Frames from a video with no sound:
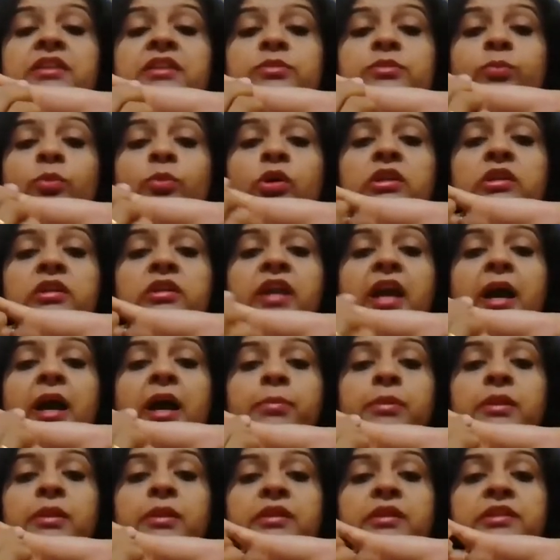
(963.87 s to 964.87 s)

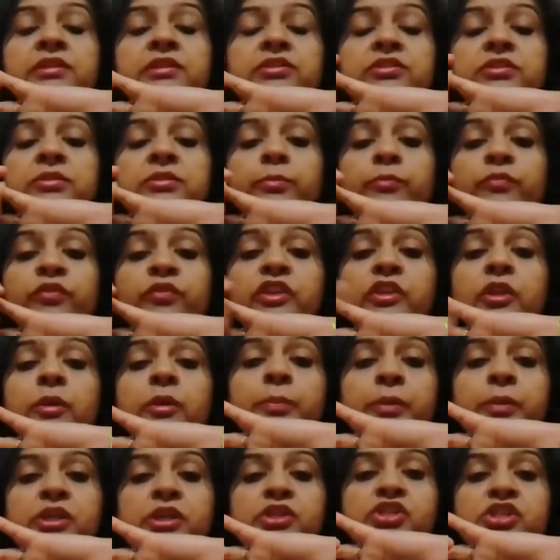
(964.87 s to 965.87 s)
with the
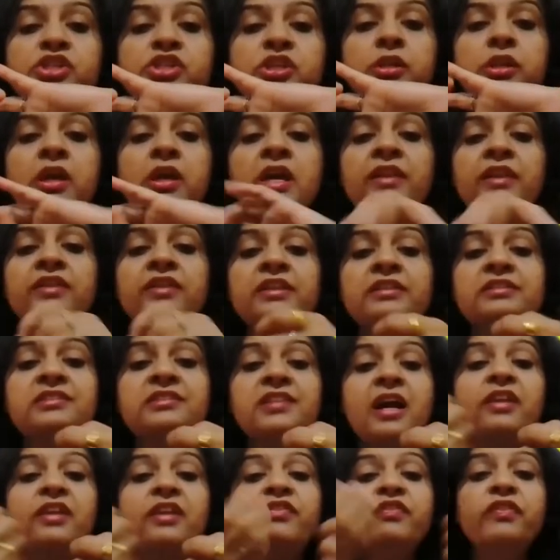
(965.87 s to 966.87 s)
pressure, they
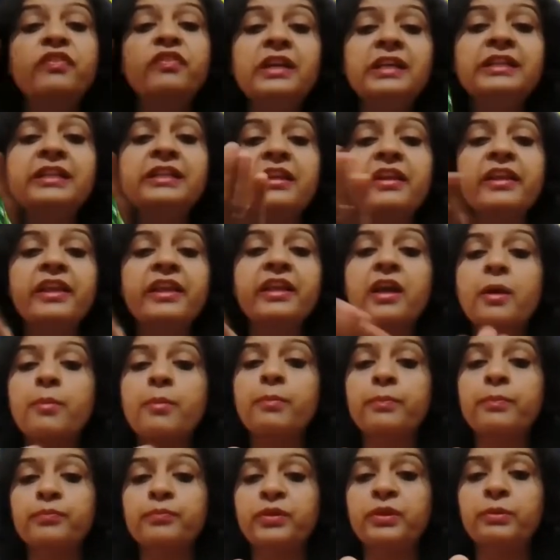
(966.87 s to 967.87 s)
start filtering up
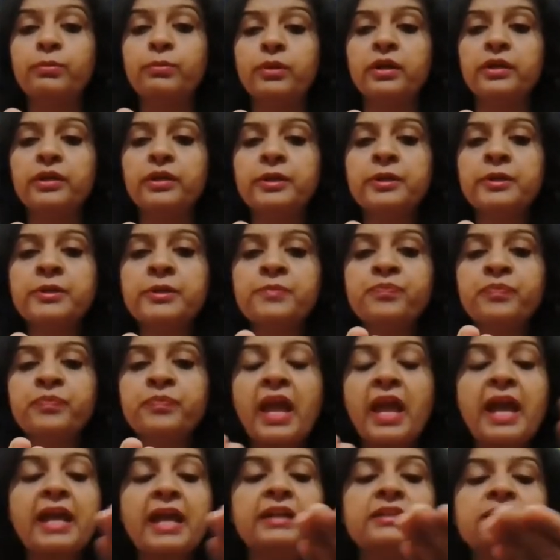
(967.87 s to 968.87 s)
the blood.
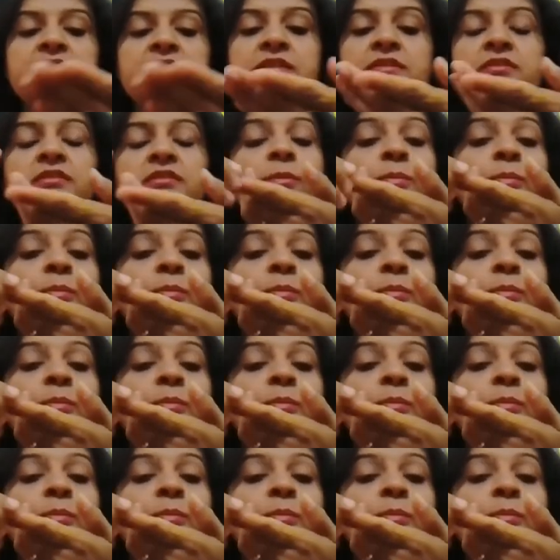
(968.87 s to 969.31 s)
And since the